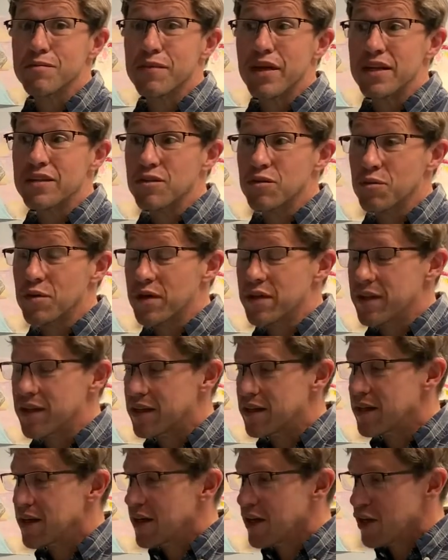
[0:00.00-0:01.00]
That's the one
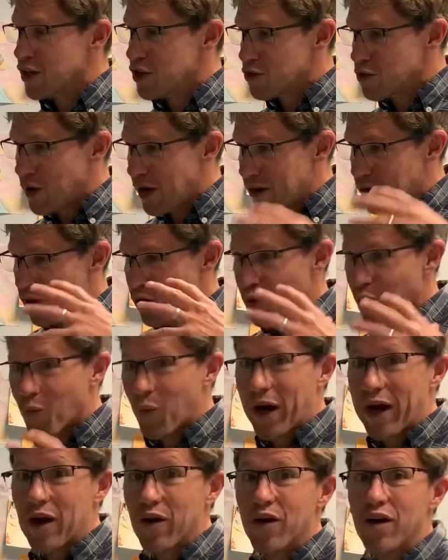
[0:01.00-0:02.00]
that you are
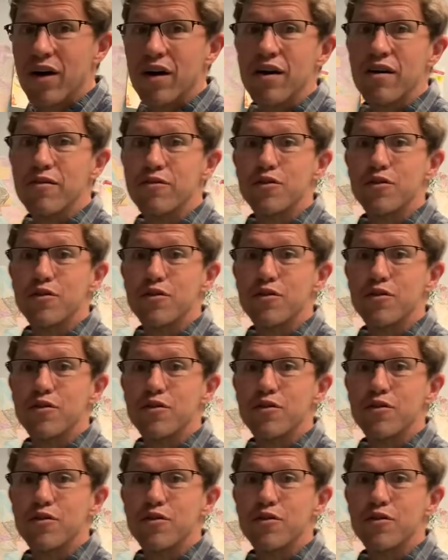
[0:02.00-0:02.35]
aware of,